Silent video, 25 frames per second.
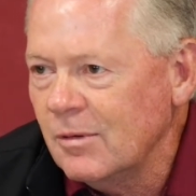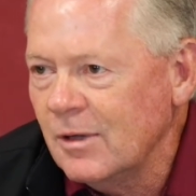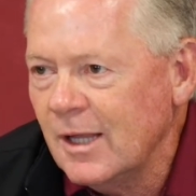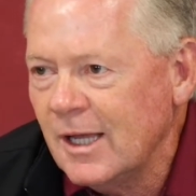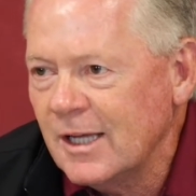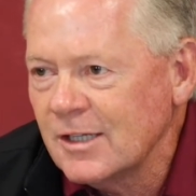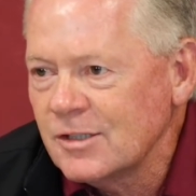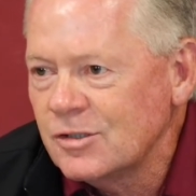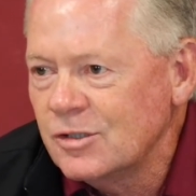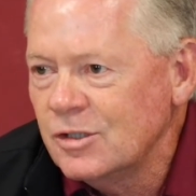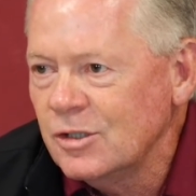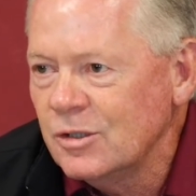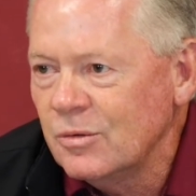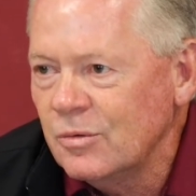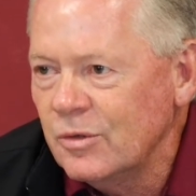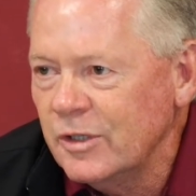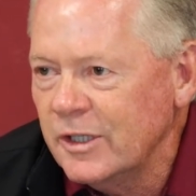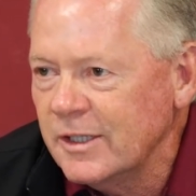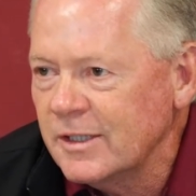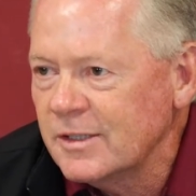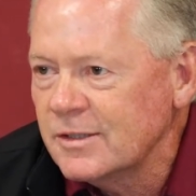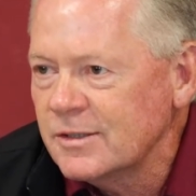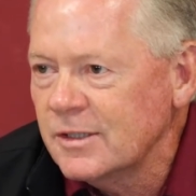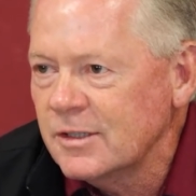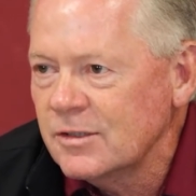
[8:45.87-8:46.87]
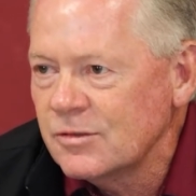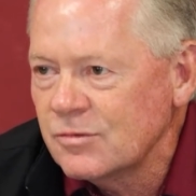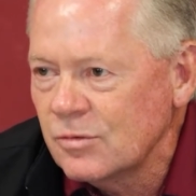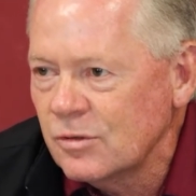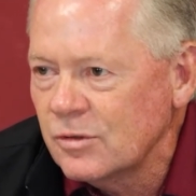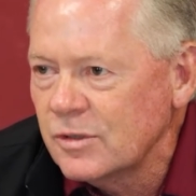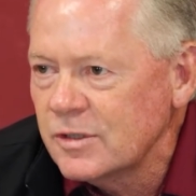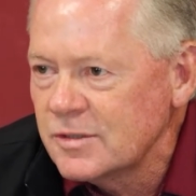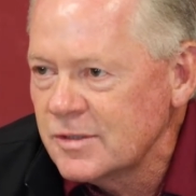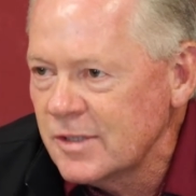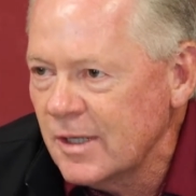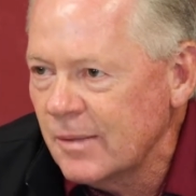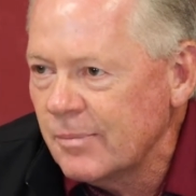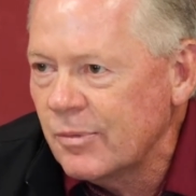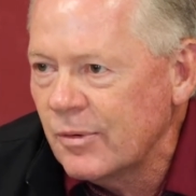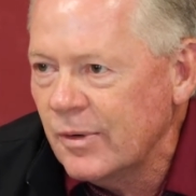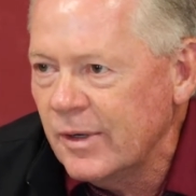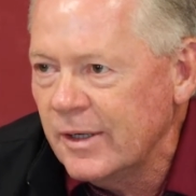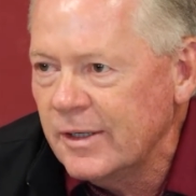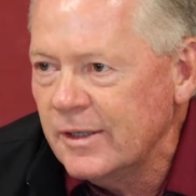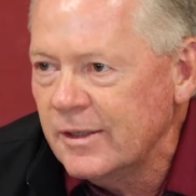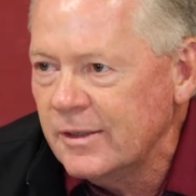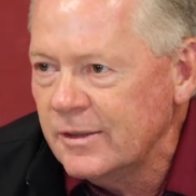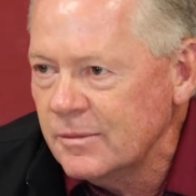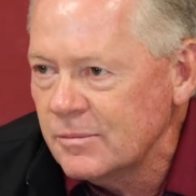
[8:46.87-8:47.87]
The last 2 weeks, he's really
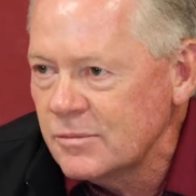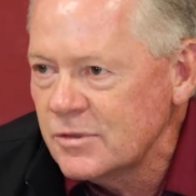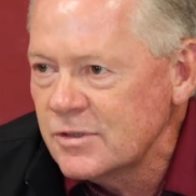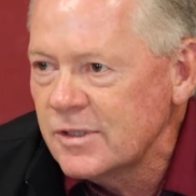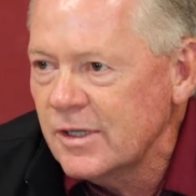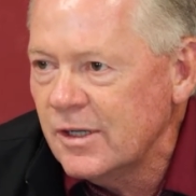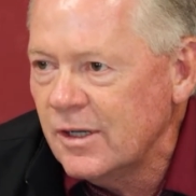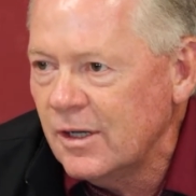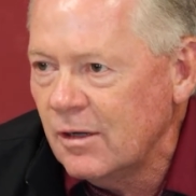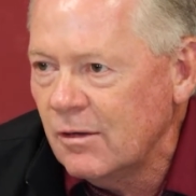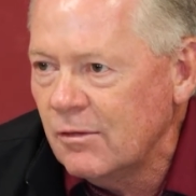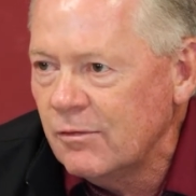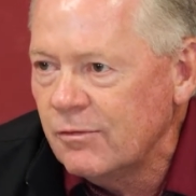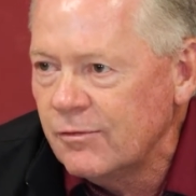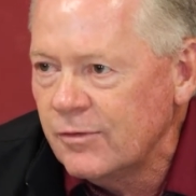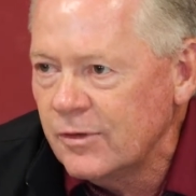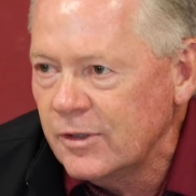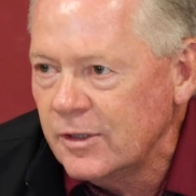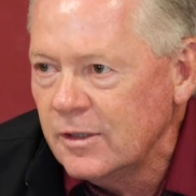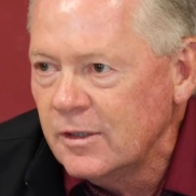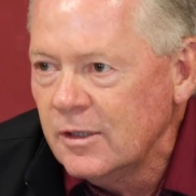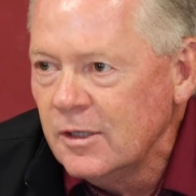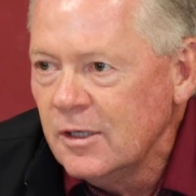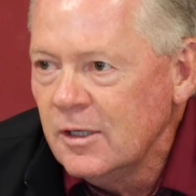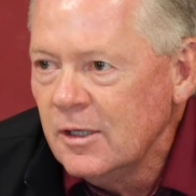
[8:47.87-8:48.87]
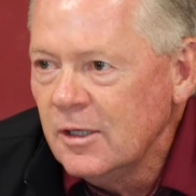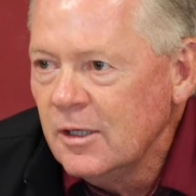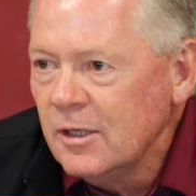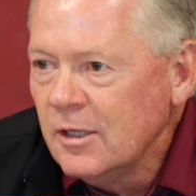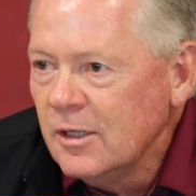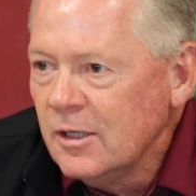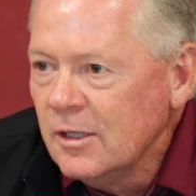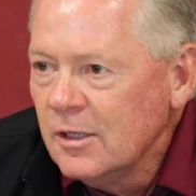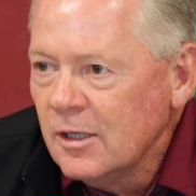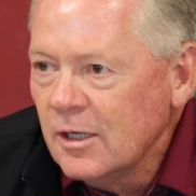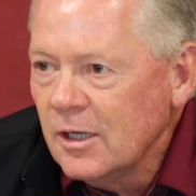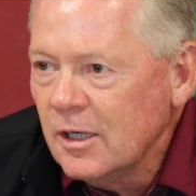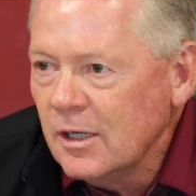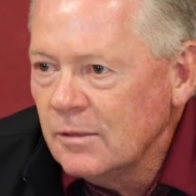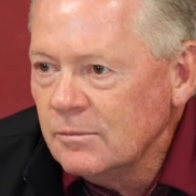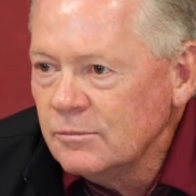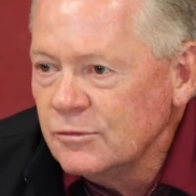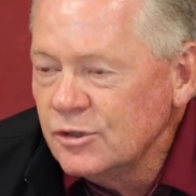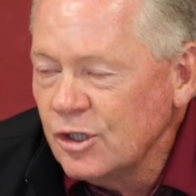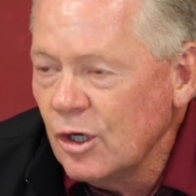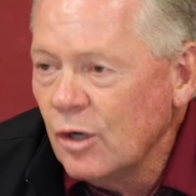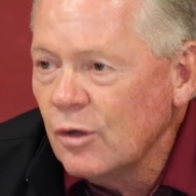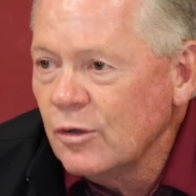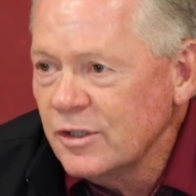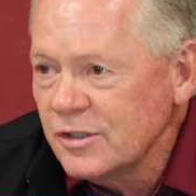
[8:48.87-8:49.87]
separated himself
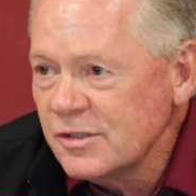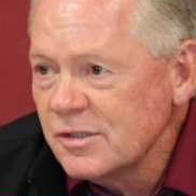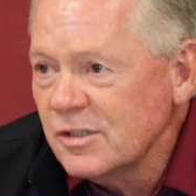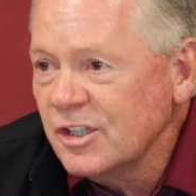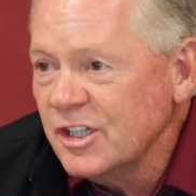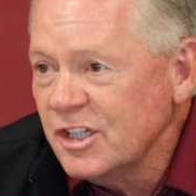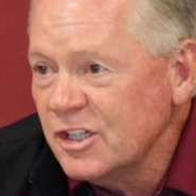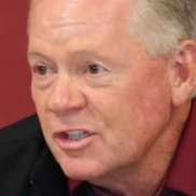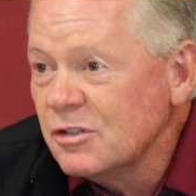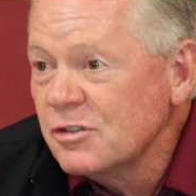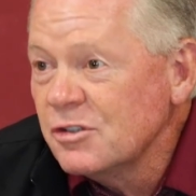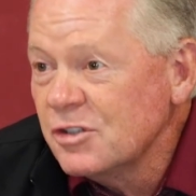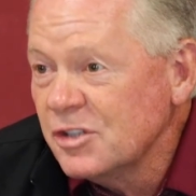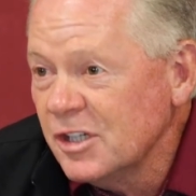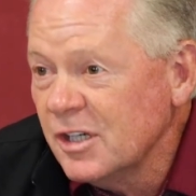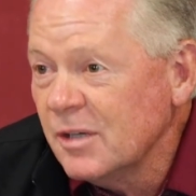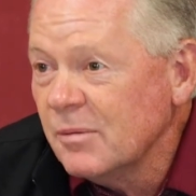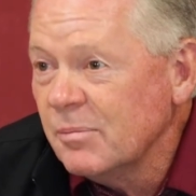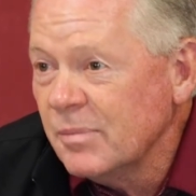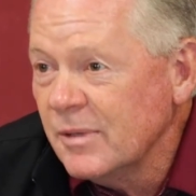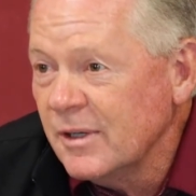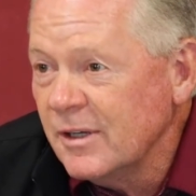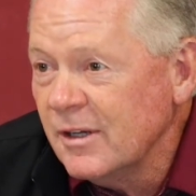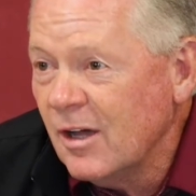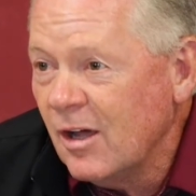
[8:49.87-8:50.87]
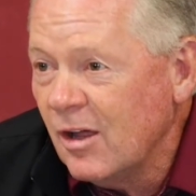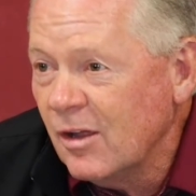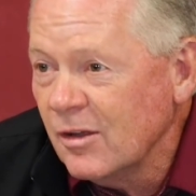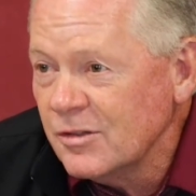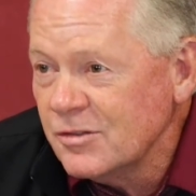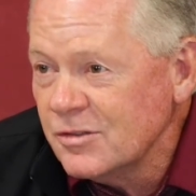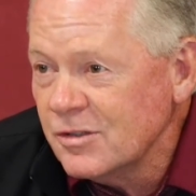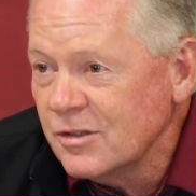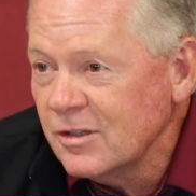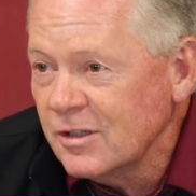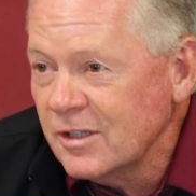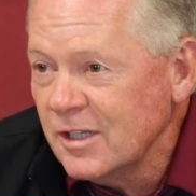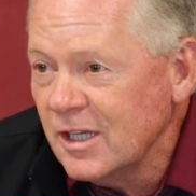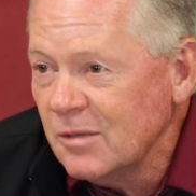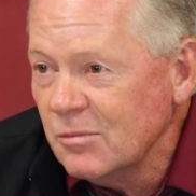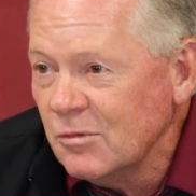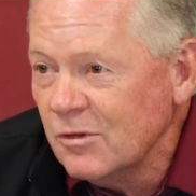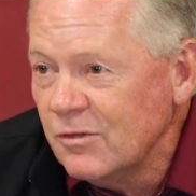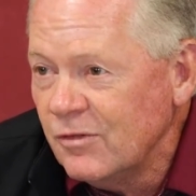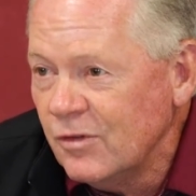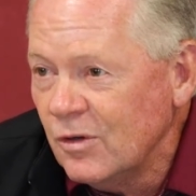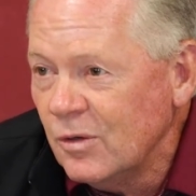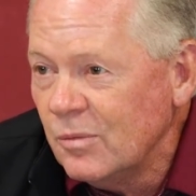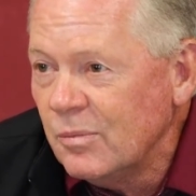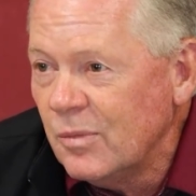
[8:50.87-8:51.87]
and shown his leadership and knowledge of the game
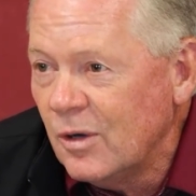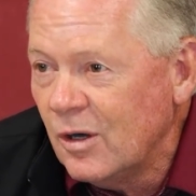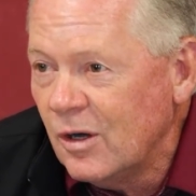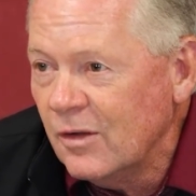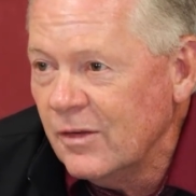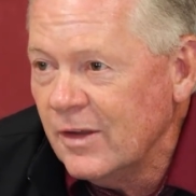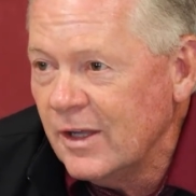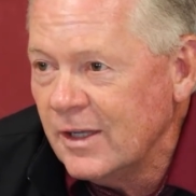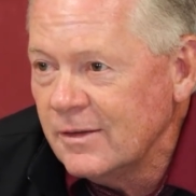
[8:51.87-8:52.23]
of football.